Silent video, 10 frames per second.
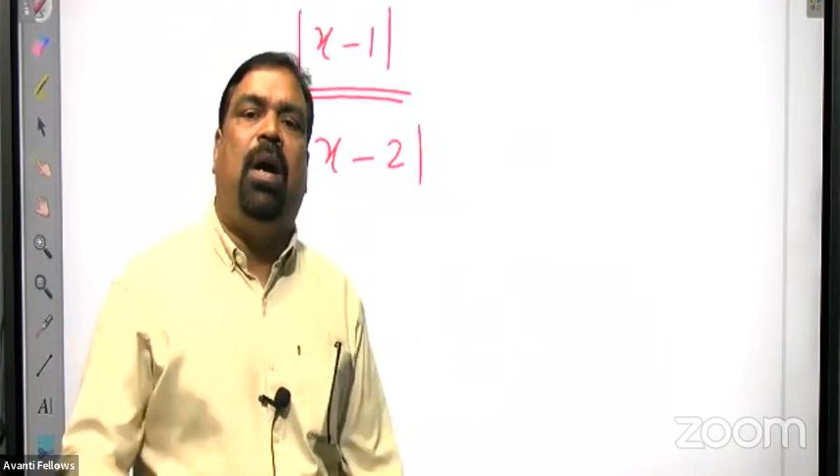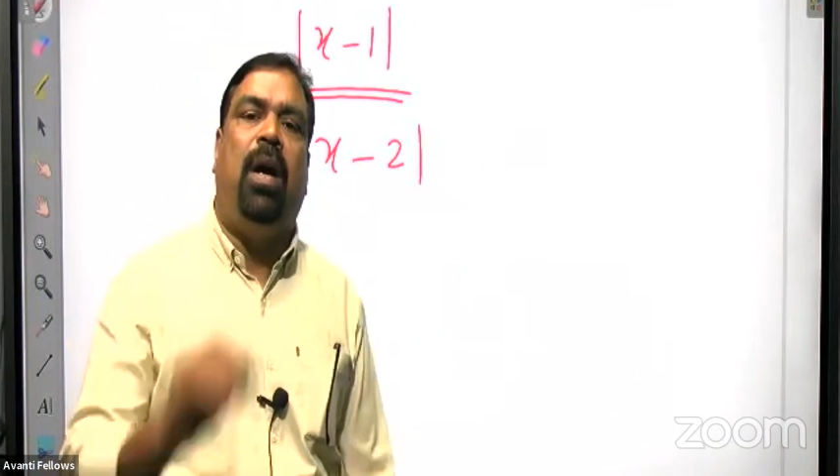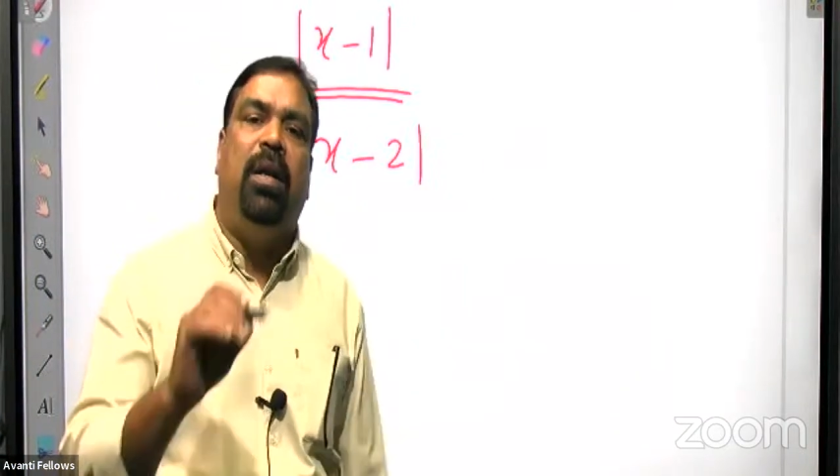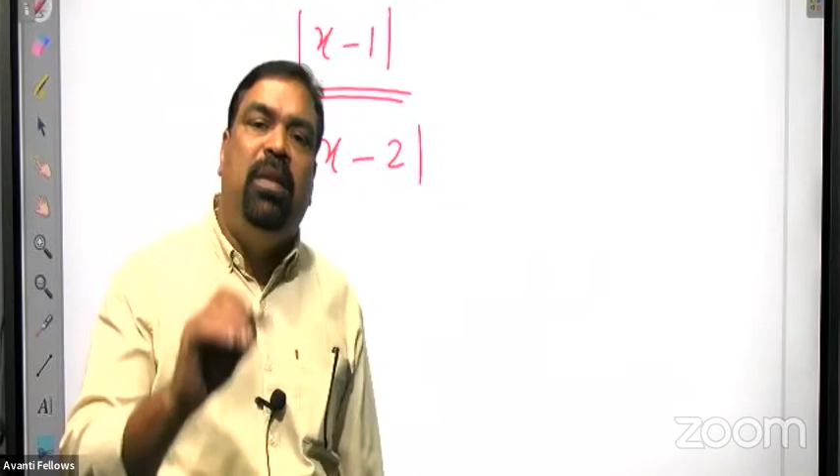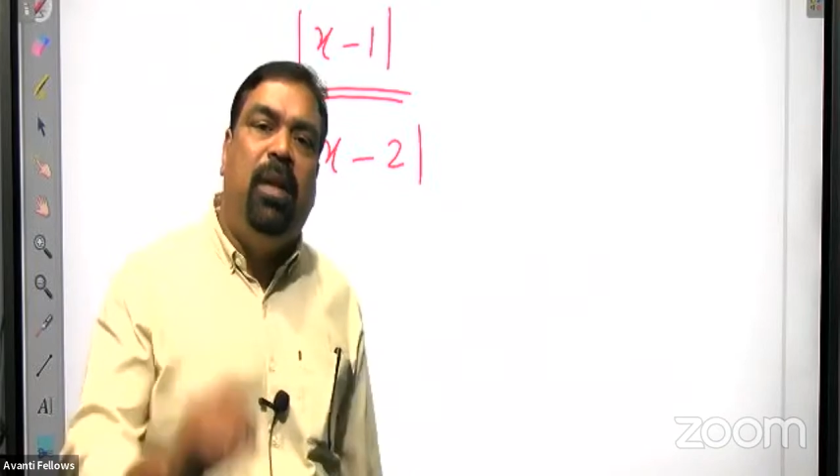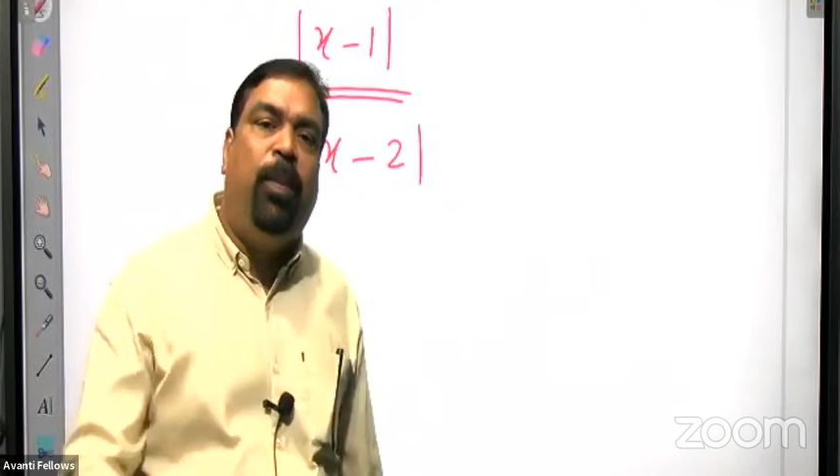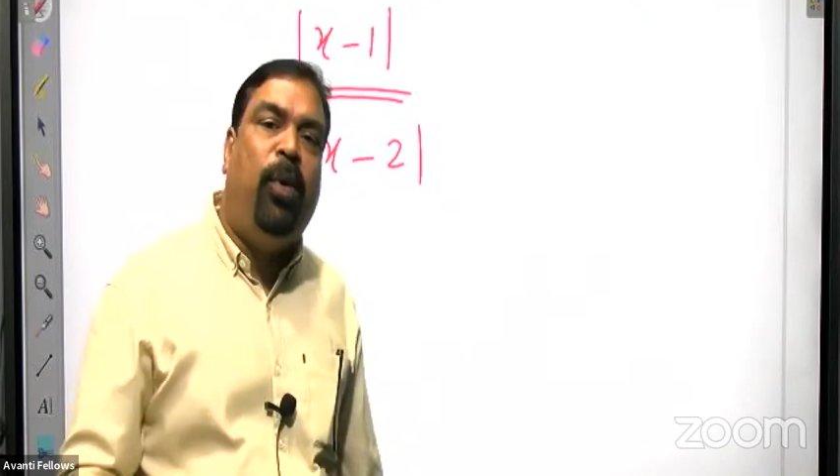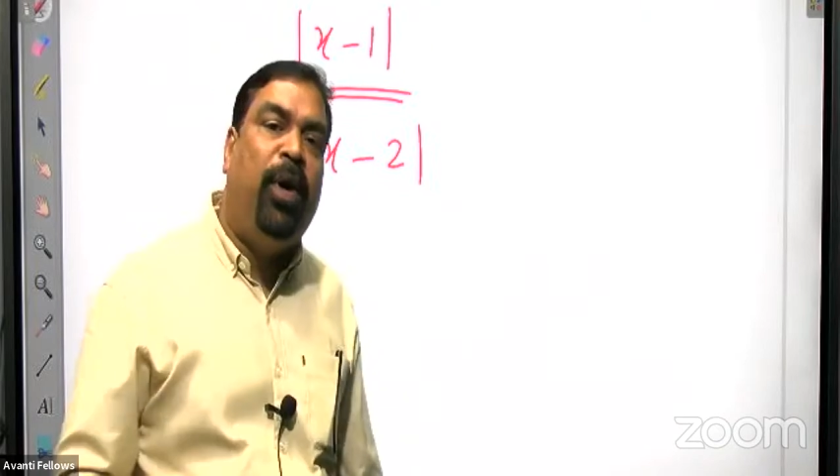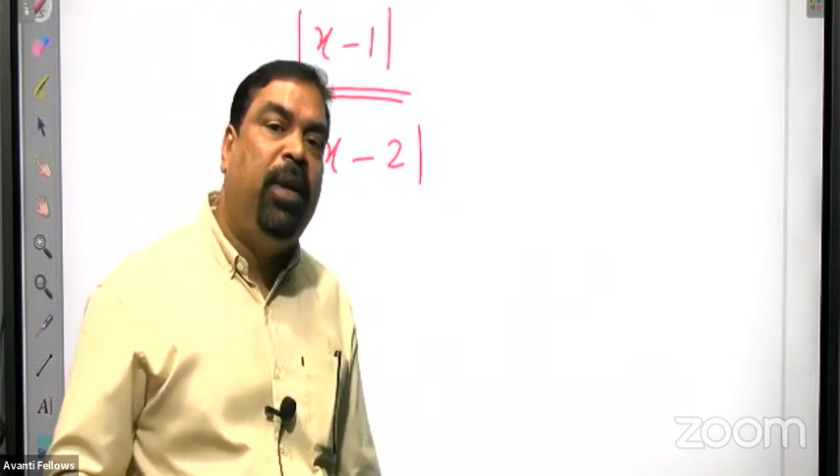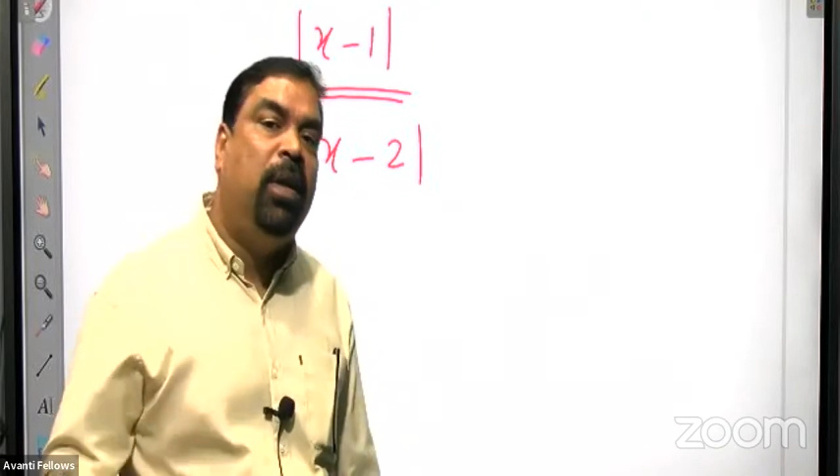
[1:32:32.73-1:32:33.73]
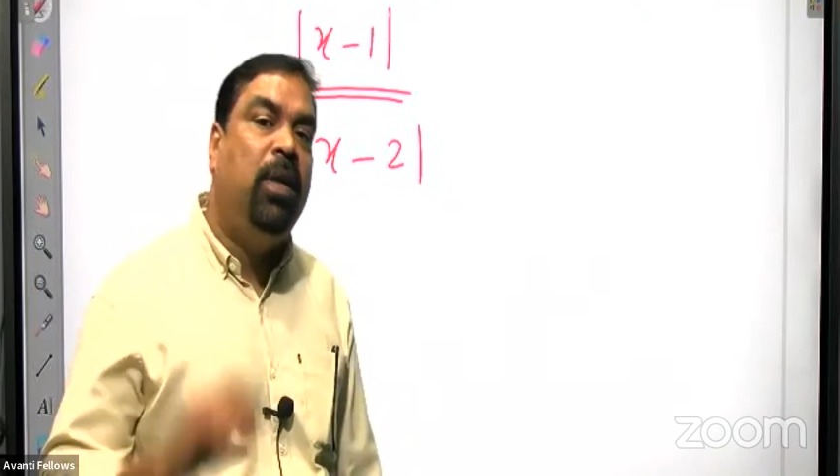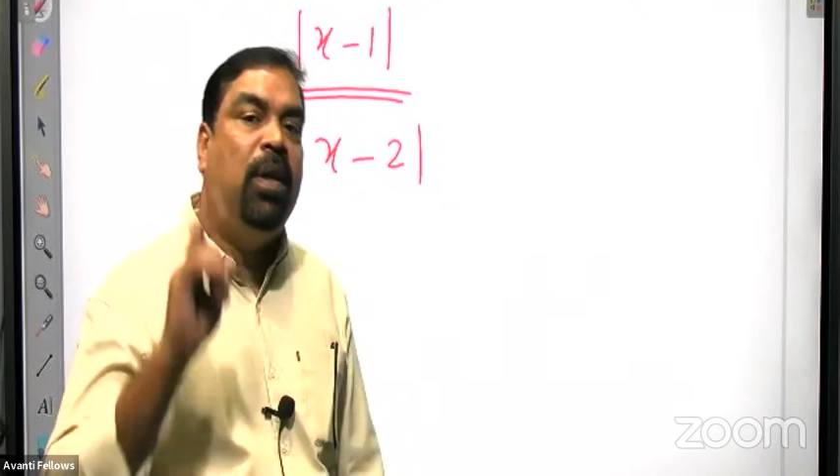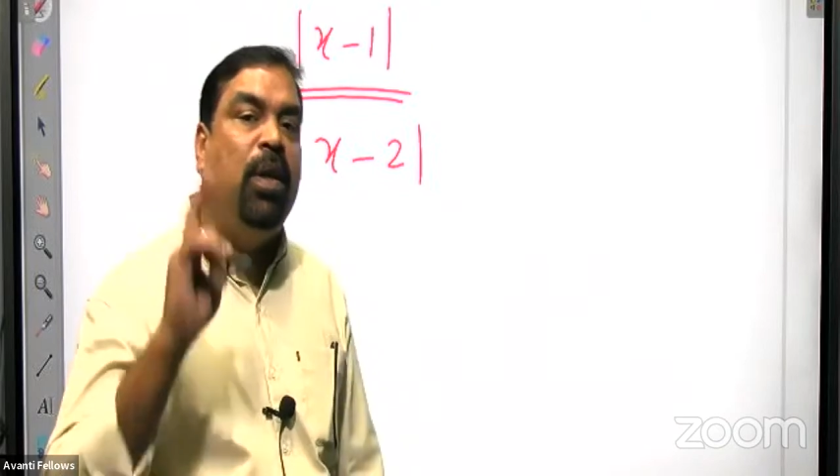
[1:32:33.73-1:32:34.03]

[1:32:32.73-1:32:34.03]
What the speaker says: at the point